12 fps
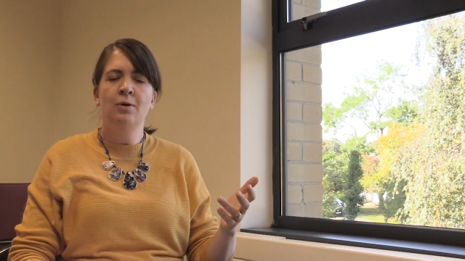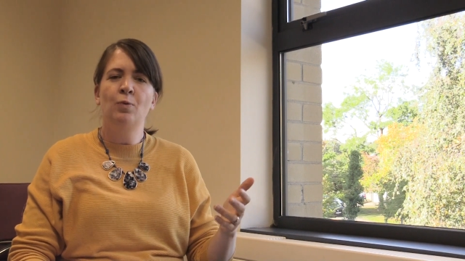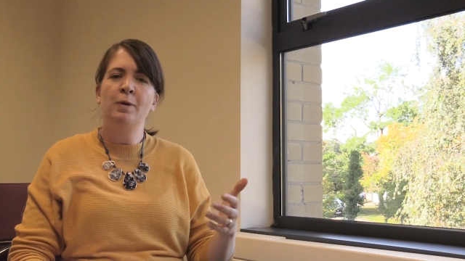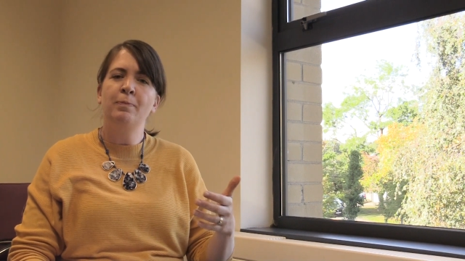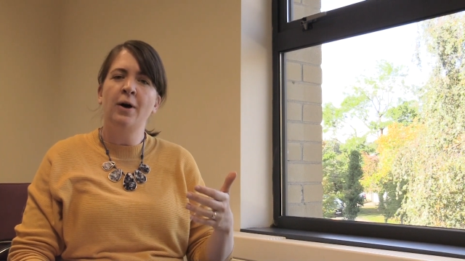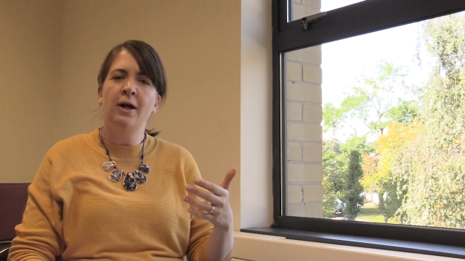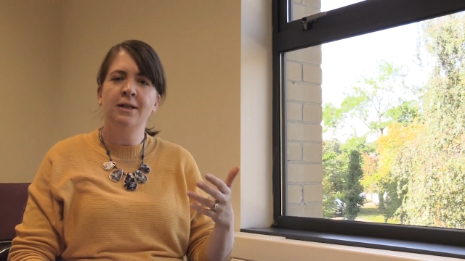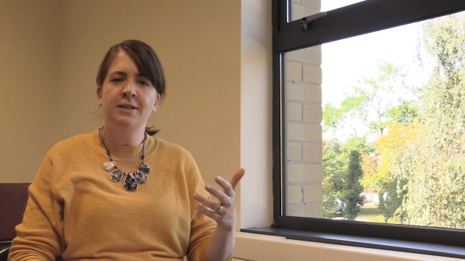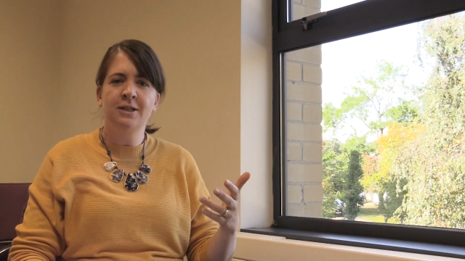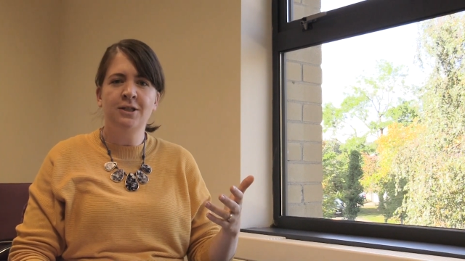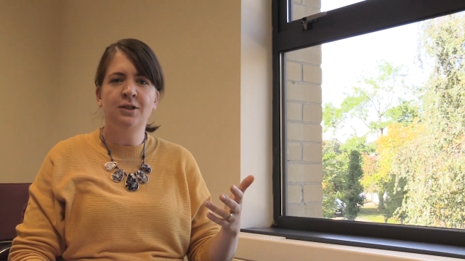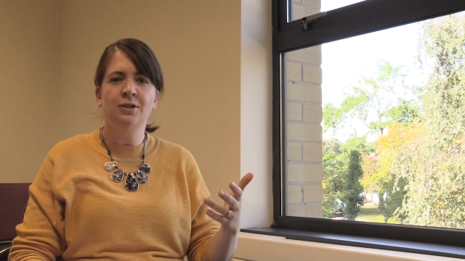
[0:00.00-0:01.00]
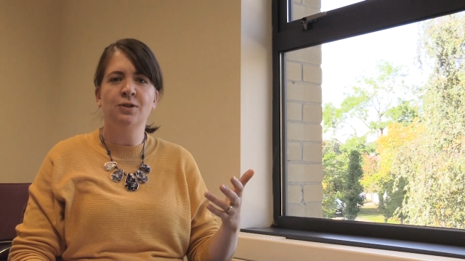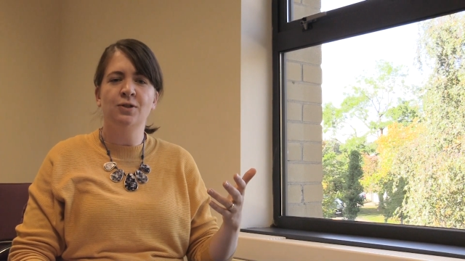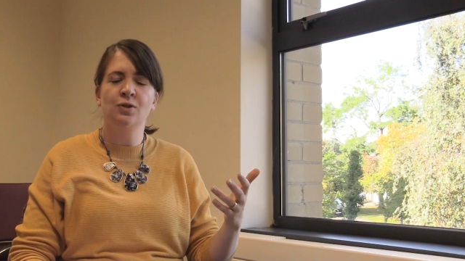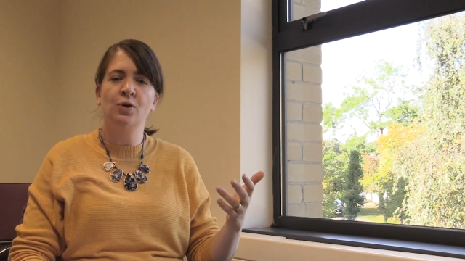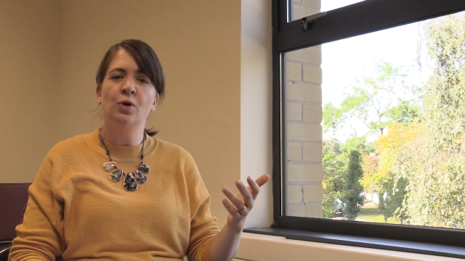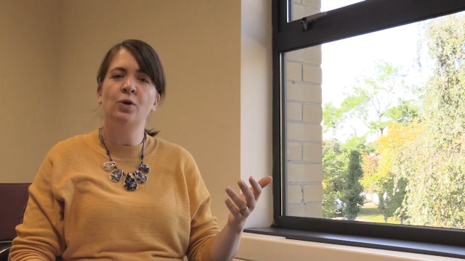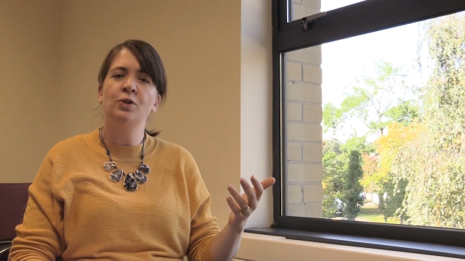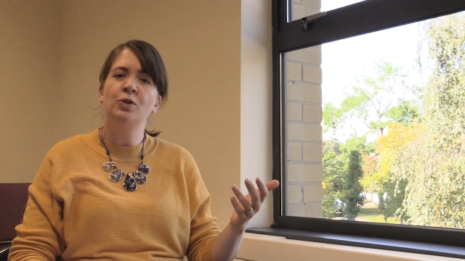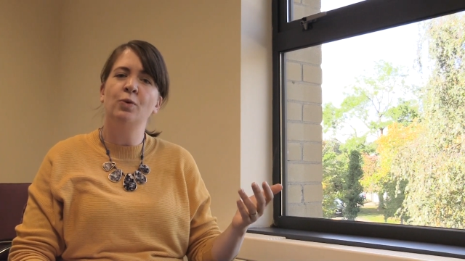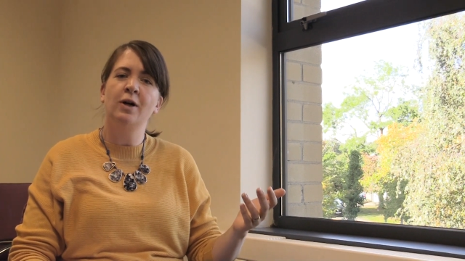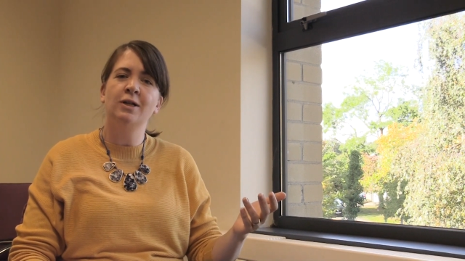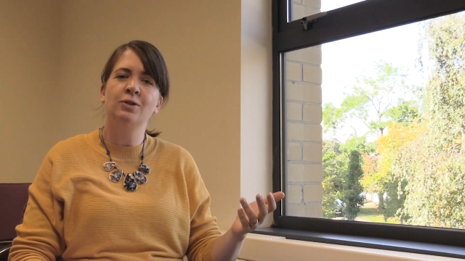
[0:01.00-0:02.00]
When politicians call
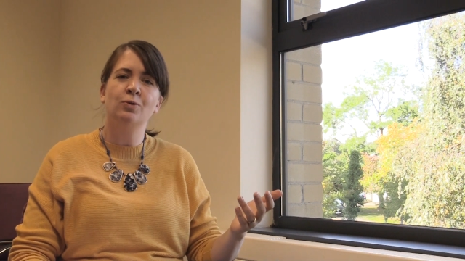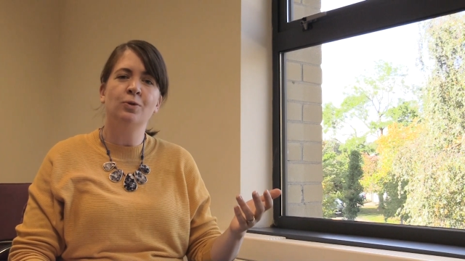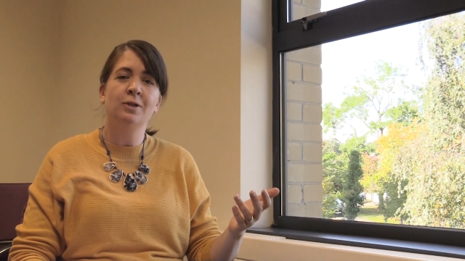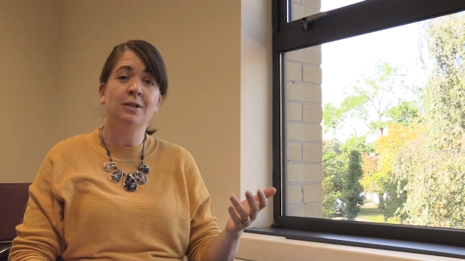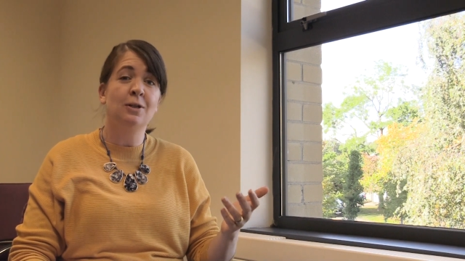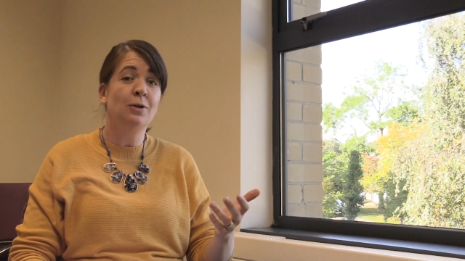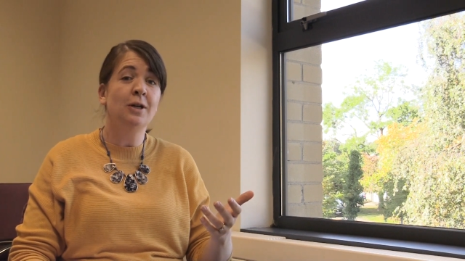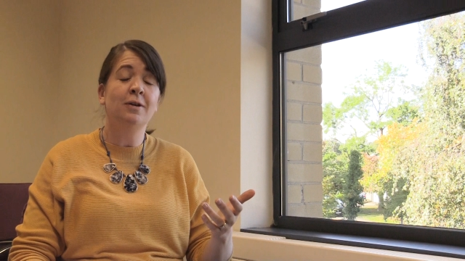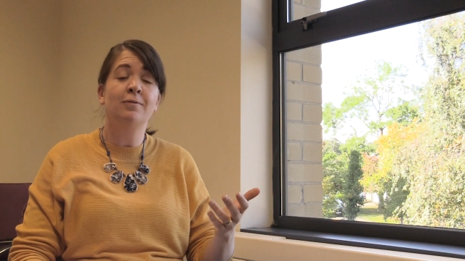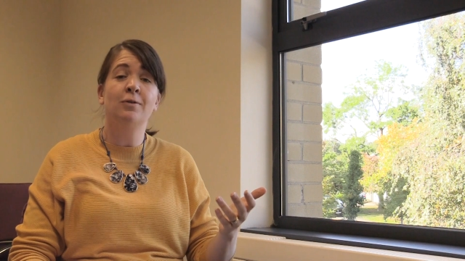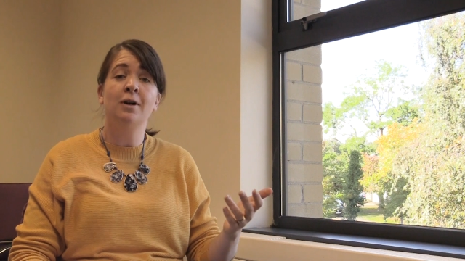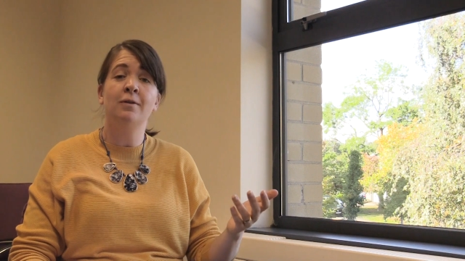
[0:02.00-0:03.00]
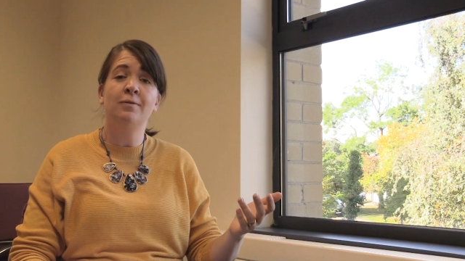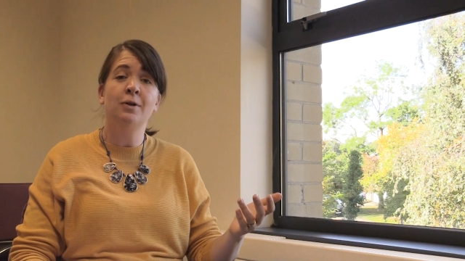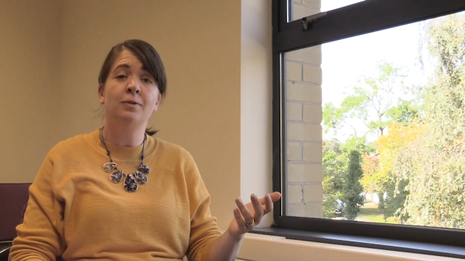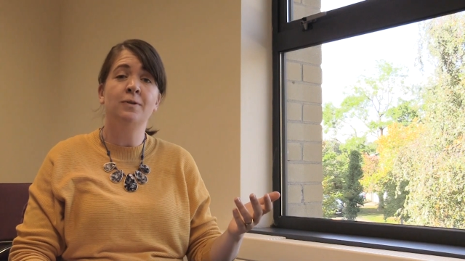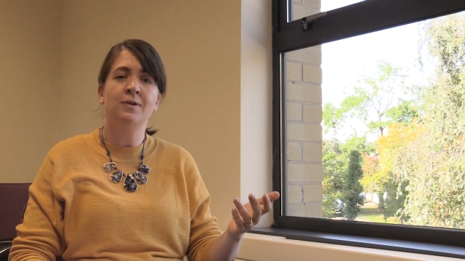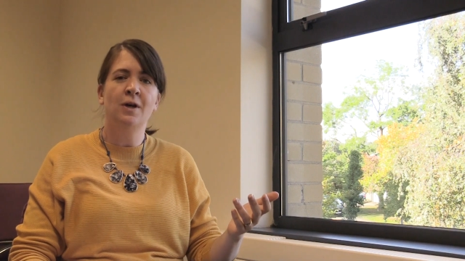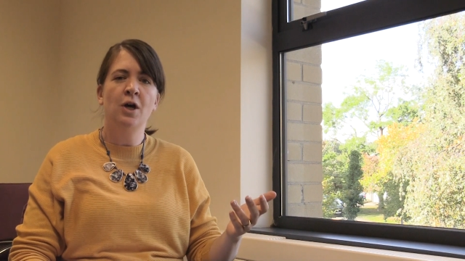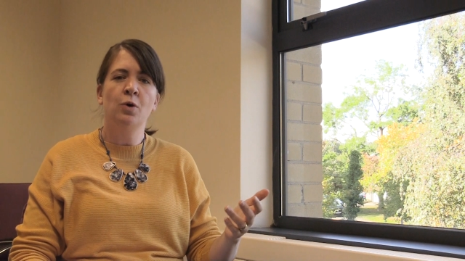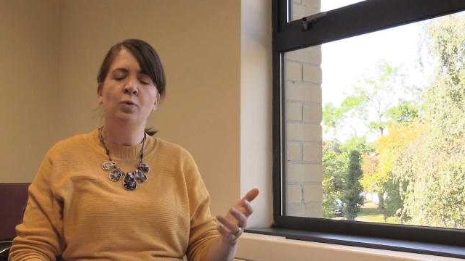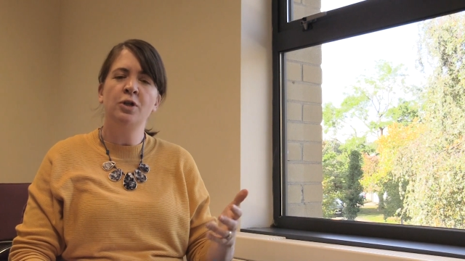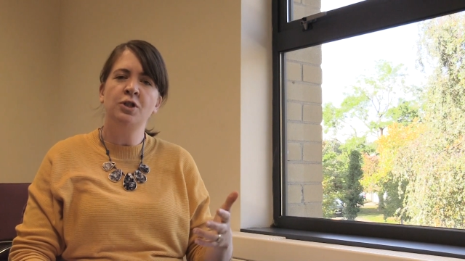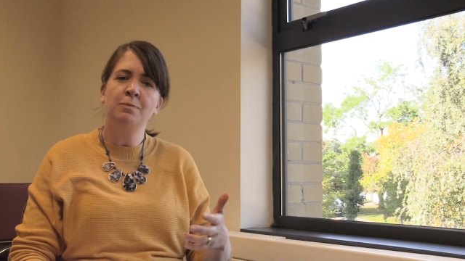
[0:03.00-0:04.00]
to our doors looking for our votes,
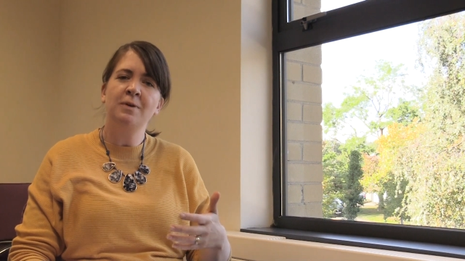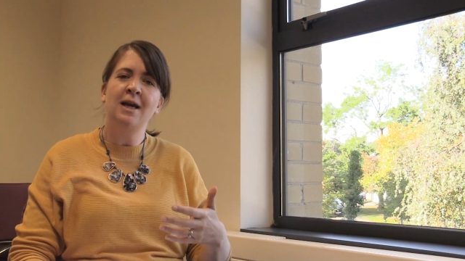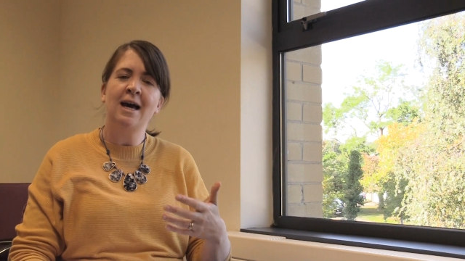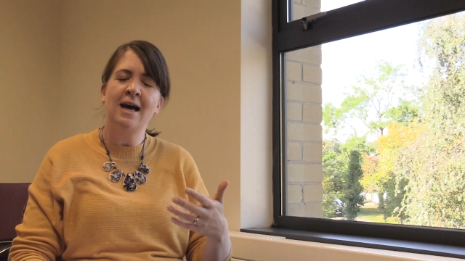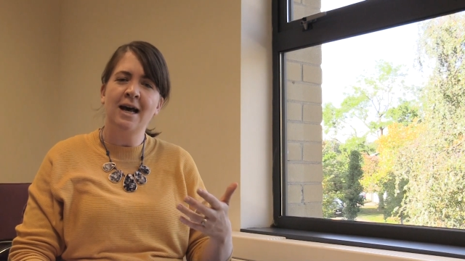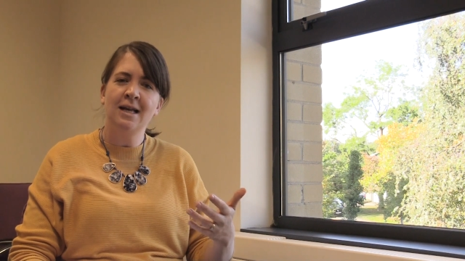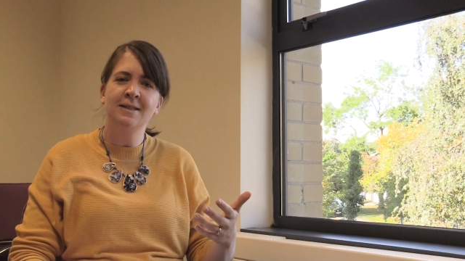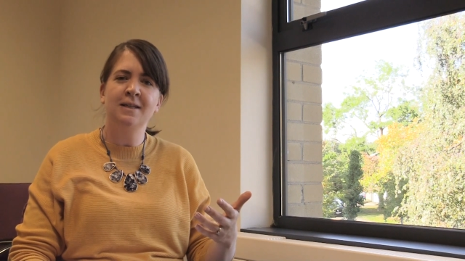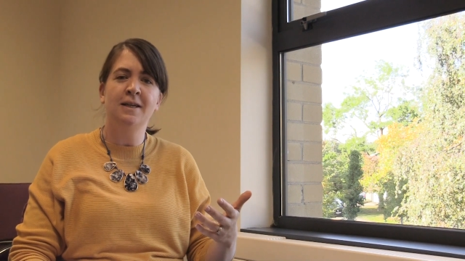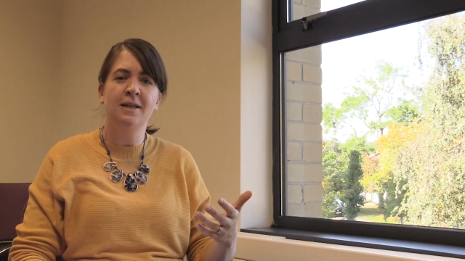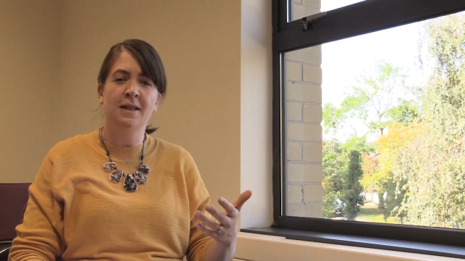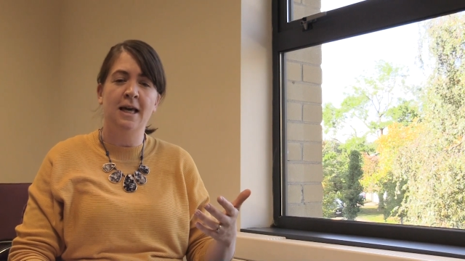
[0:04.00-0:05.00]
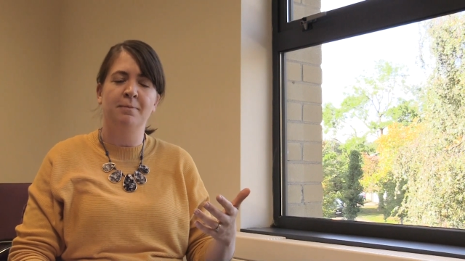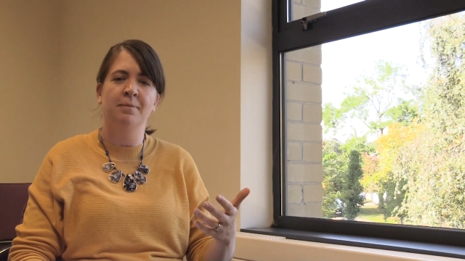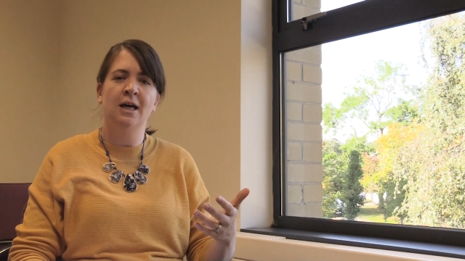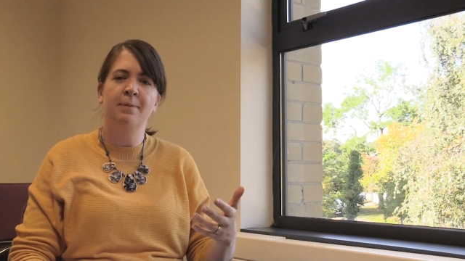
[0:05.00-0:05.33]
we should be asking them